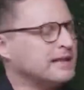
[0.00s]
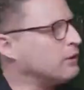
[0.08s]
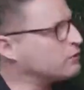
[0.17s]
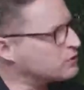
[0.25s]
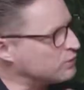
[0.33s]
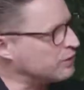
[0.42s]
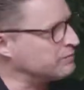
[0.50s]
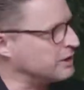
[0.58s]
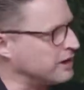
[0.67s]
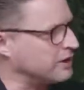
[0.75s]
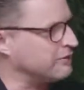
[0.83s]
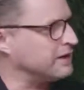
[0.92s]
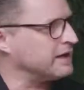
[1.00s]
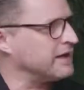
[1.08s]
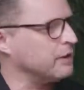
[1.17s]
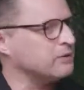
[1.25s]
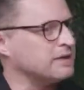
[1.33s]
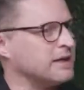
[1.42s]
That was one part of it, and
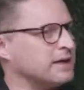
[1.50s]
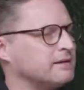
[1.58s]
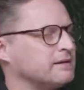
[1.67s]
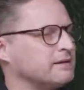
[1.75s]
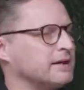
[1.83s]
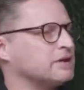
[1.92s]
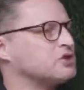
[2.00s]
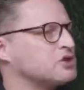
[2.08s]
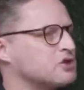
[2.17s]
that